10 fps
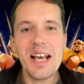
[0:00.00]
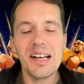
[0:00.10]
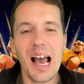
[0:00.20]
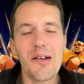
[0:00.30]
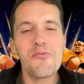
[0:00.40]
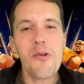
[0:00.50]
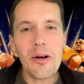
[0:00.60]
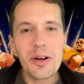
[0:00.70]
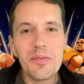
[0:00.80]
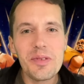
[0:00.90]
and
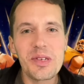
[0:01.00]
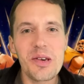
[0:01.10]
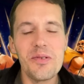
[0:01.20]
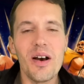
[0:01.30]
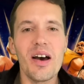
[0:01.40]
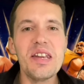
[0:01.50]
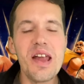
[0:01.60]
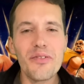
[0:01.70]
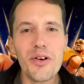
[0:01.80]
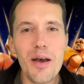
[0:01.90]
welcome to
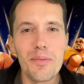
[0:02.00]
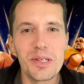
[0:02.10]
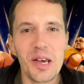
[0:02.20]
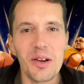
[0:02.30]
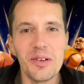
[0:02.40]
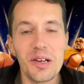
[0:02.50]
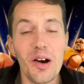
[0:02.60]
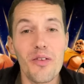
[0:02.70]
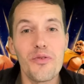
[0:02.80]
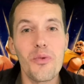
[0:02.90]
another episode
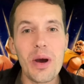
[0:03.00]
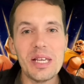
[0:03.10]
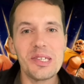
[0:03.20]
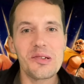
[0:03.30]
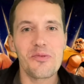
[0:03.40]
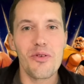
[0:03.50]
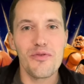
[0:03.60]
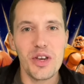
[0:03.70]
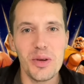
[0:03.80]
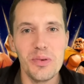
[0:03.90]
of Wiz
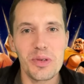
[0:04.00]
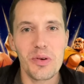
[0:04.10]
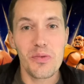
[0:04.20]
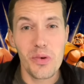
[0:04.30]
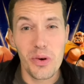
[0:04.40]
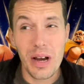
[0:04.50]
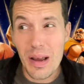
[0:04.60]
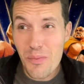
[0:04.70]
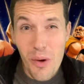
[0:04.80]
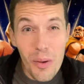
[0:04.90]
Reviews Raw
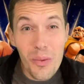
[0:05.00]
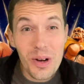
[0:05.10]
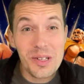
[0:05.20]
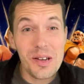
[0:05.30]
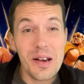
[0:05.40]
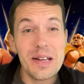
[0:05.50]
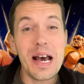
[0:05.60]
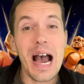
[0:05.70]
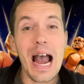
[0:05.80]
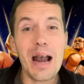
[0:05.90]
in what was an
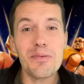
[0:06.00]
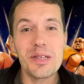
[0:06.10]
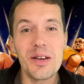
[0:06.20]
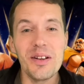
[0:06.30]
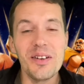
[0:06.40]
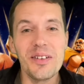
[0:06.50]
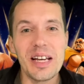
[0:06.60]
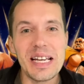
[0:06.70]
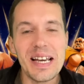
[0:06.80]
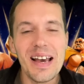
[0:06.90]
absolutely